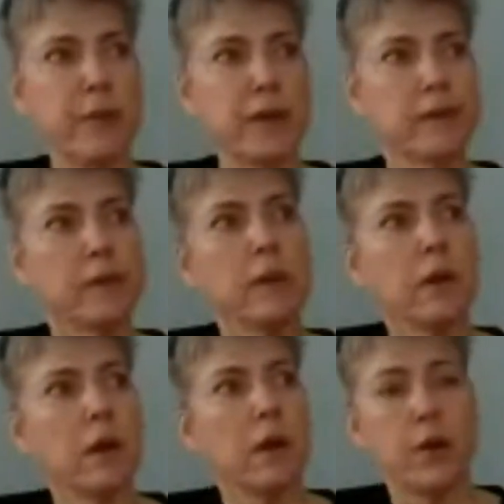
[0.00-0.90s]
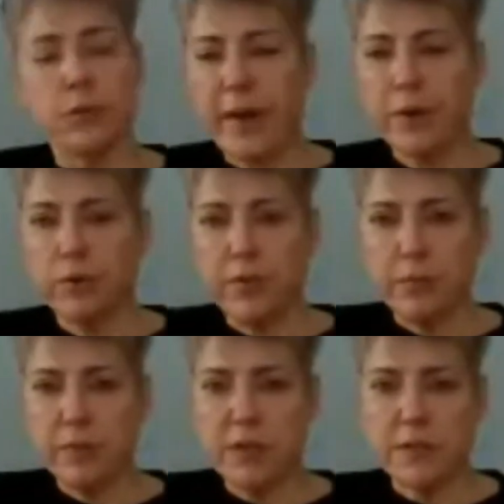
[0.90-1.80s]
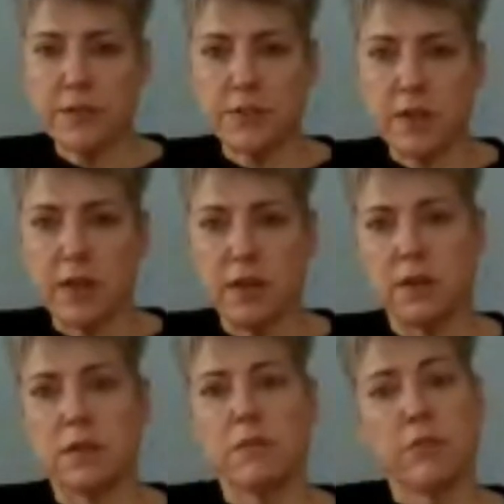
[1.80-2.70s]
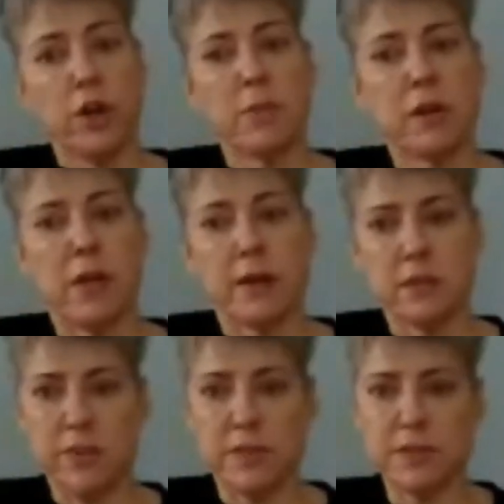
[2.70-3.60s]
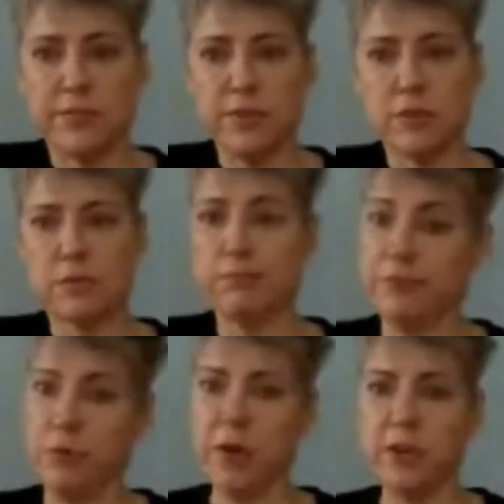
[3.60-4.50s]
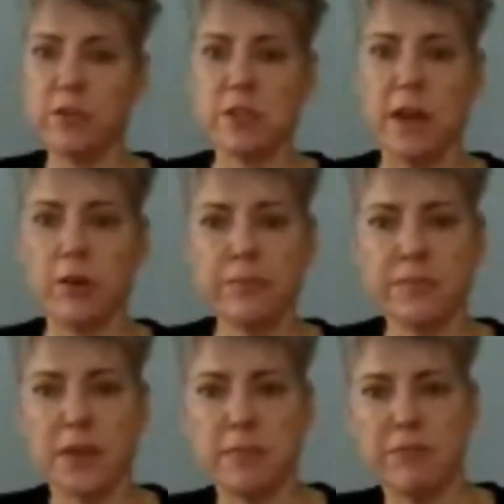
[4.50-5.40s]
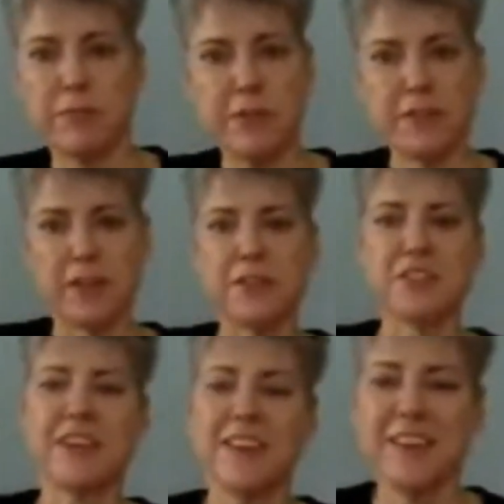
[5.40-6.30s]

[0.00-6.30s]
have been a radical feminist and an environmental activist for 40 years now. I'm 56,